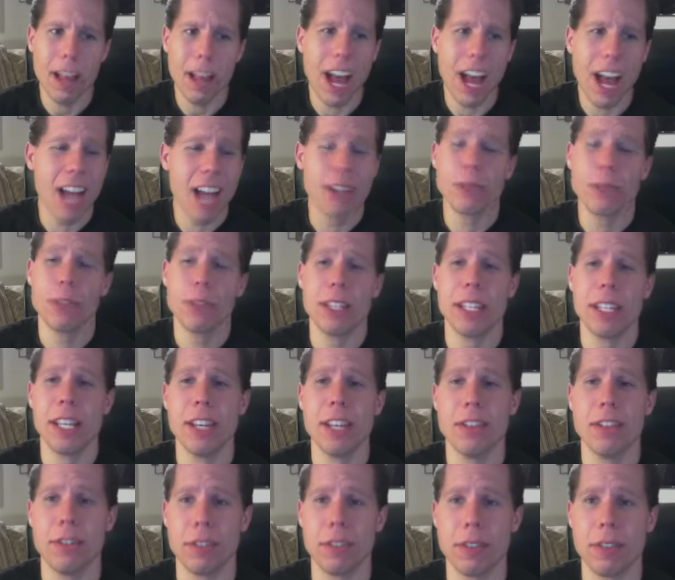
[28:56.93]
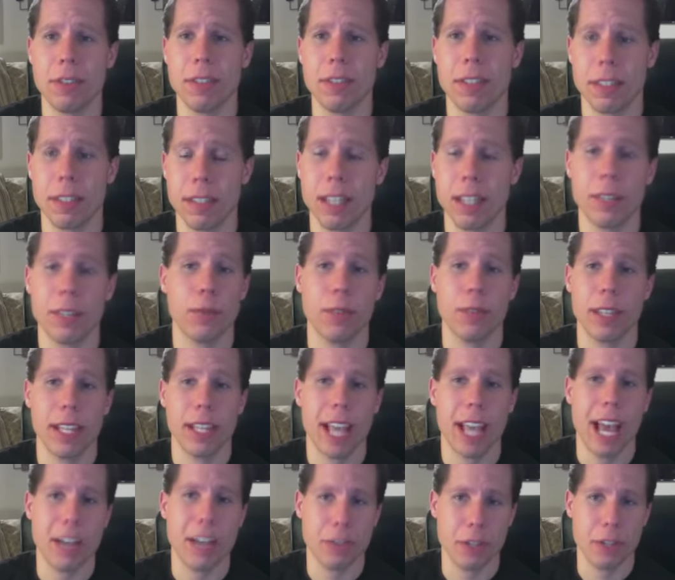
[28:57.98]
don't think he should successfully
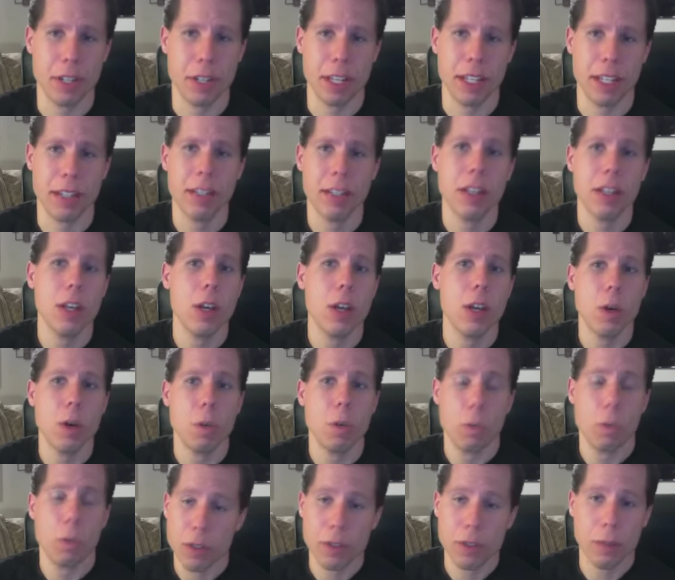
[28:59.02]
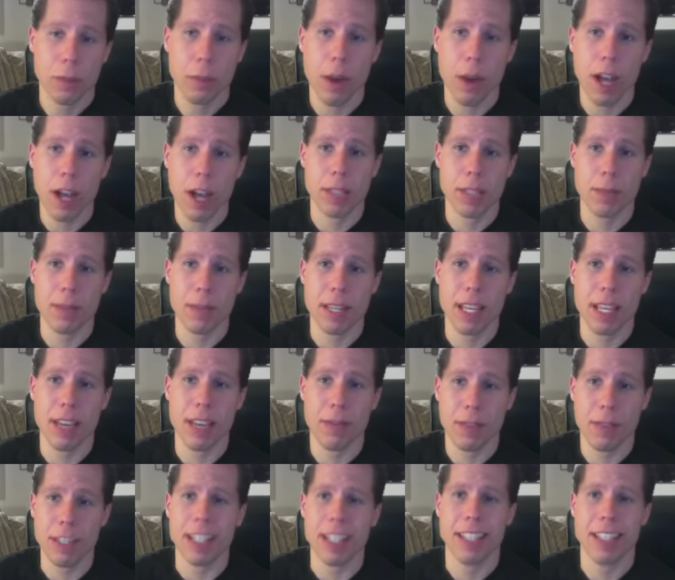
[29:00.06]
cash it in. Wouldn't surprise me
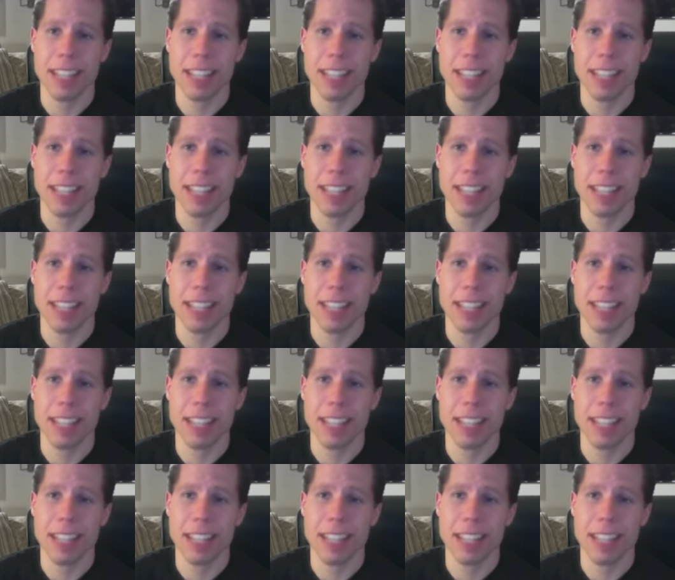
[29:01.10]
if he